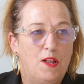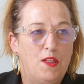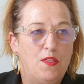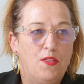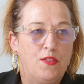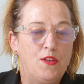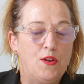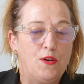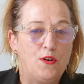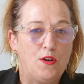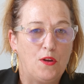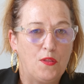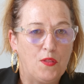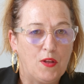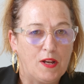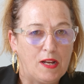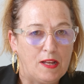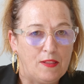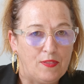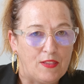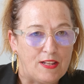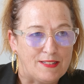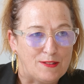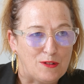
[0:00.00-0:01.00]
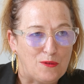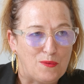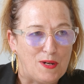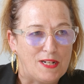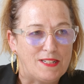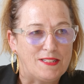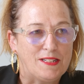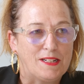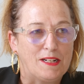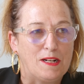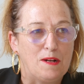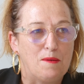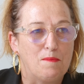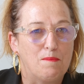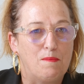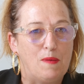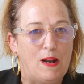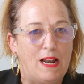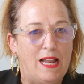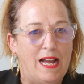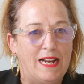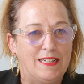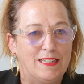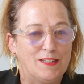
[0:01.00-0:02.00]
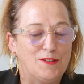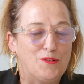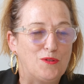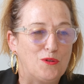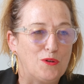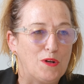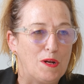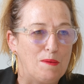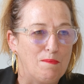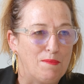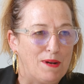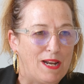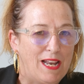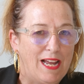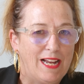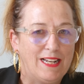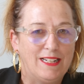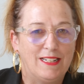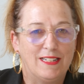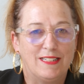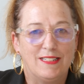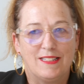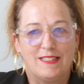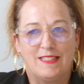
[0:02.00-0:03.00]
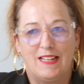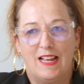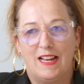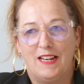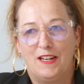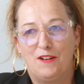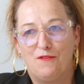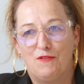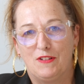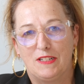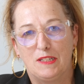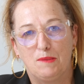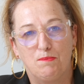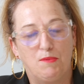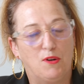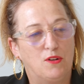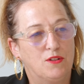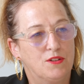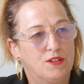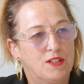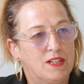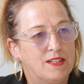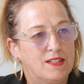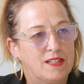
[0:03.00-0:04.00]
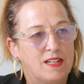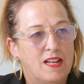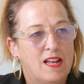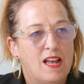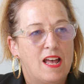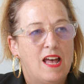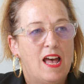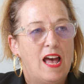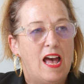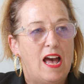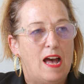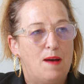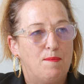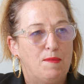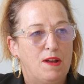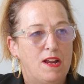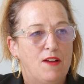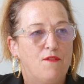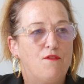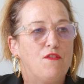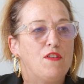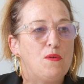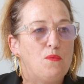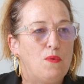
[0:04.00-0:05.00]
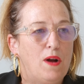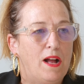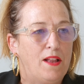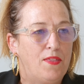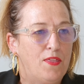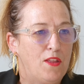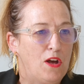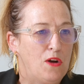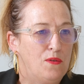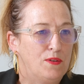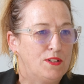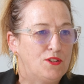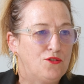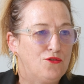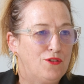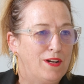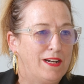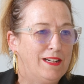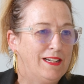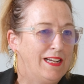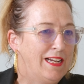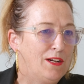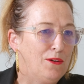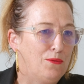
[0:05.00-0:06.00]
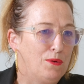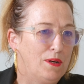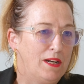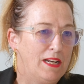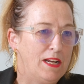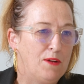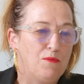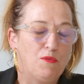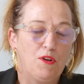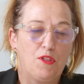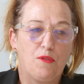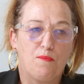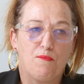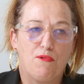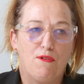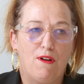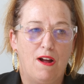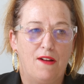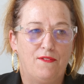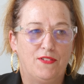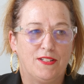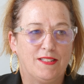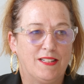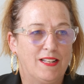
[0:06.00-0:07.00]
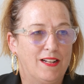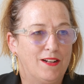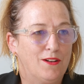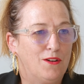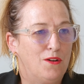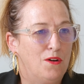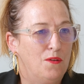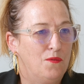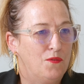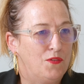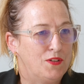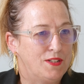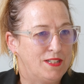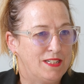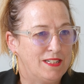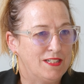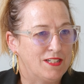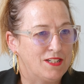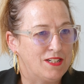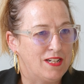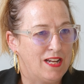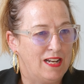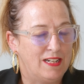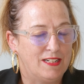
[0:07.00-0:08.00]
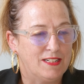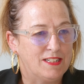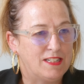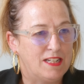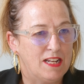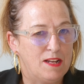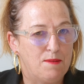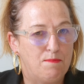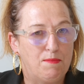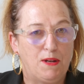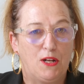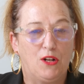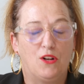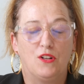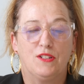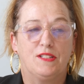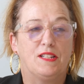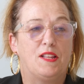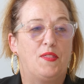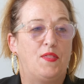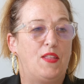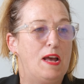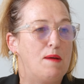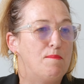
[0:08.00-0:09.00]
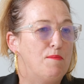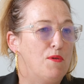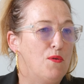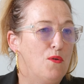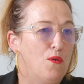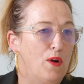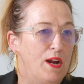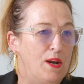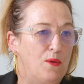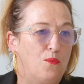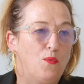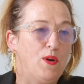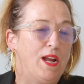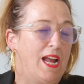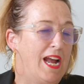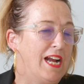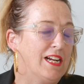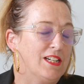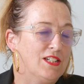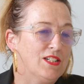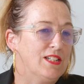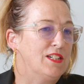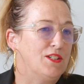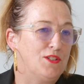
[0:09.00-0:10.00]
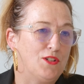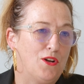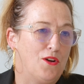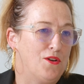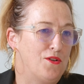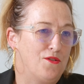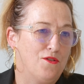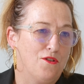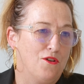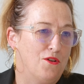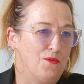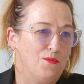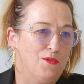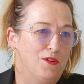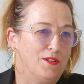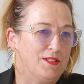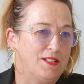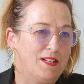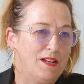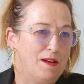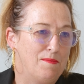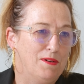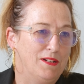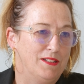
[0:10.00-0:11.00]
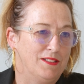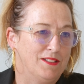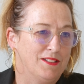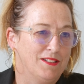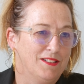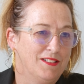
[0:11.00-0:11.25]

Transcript: There's always a complainant or complainants and a respondent. Everyone, though, is treated equally with privacy and confidentiality, because at that point, we actually don't know what's happened.